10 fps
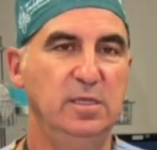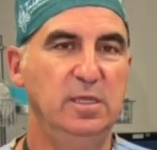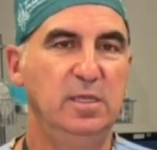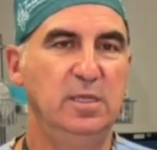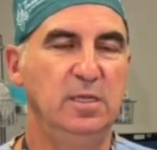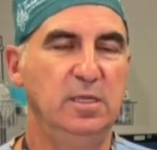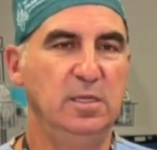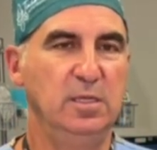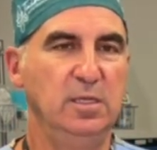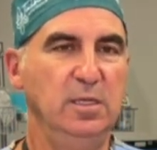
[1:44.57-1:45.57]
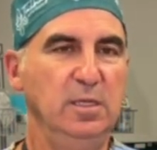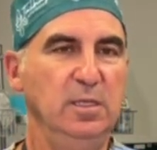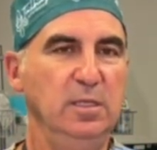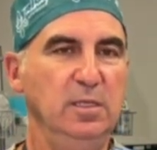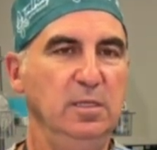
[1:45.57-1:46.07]

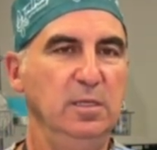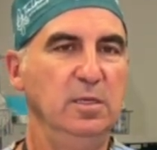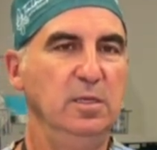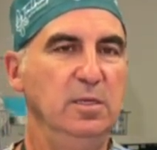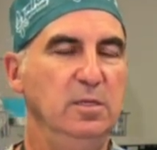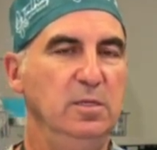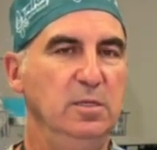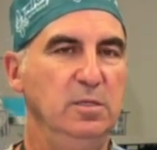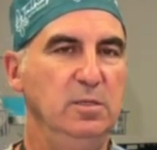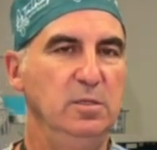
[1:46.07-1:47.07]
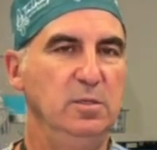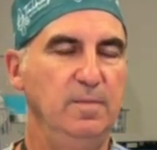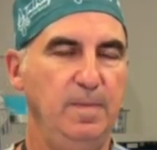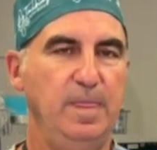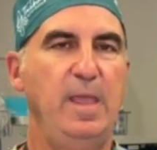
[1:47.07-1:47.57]

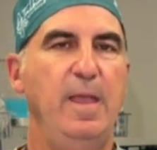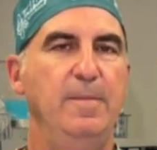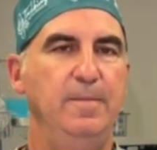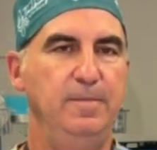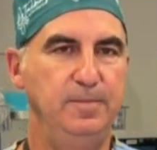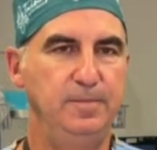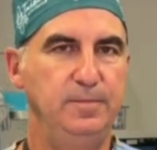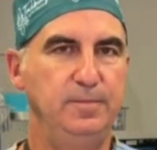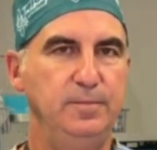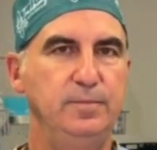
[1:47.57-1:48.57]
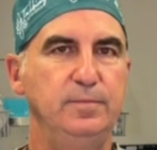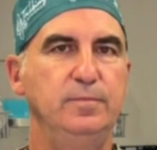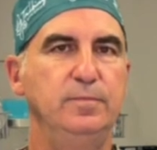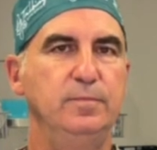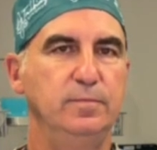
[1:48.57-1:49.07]

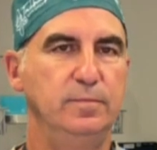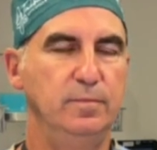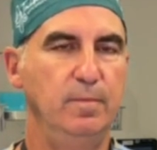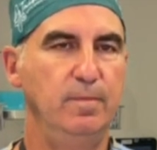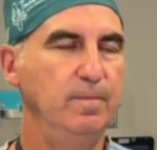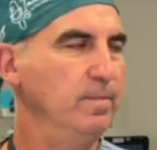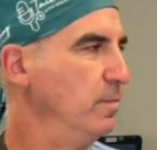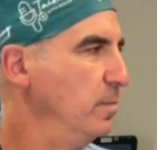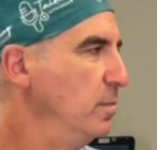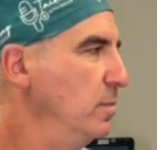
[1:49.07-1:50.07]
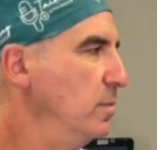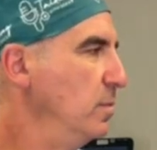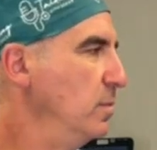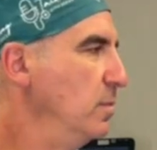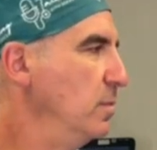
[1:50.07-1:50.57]

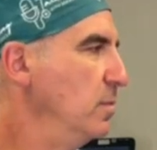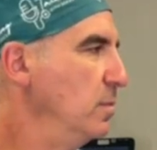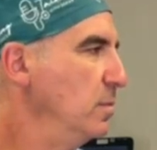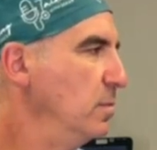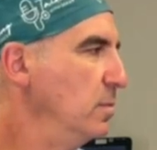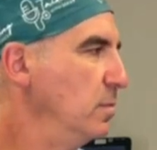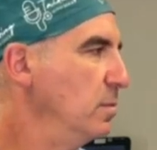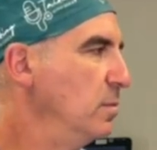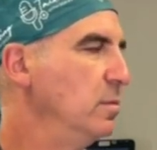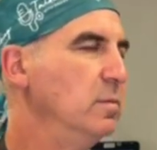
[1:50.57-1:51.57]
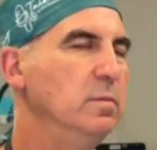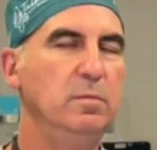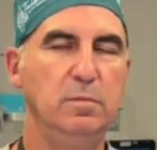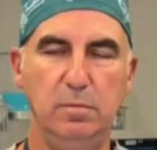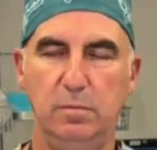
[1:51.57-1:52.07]
(not speaking)